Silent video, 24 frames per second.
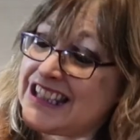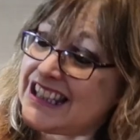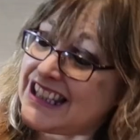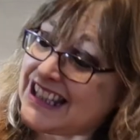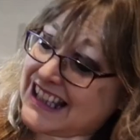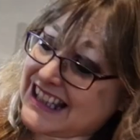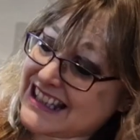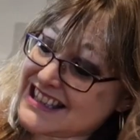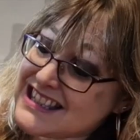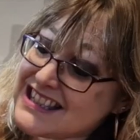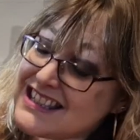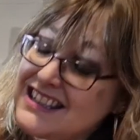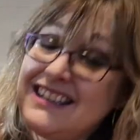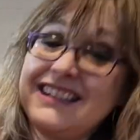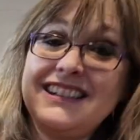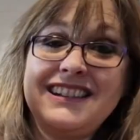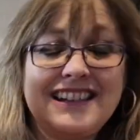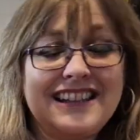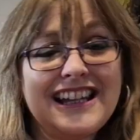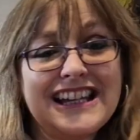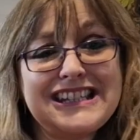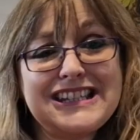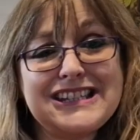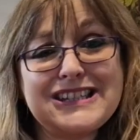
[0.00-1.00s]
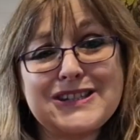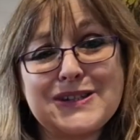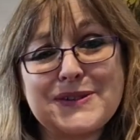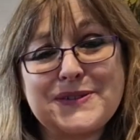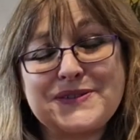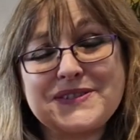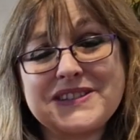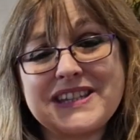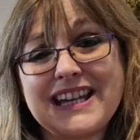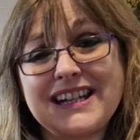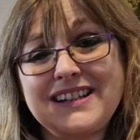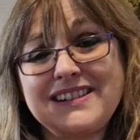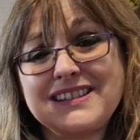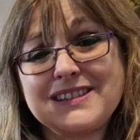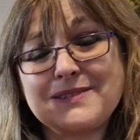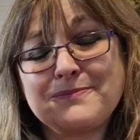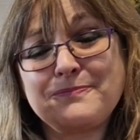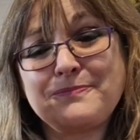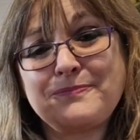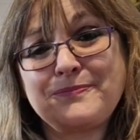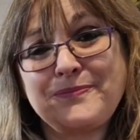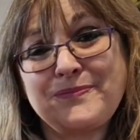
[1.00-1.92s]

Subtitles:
things like this doll's house.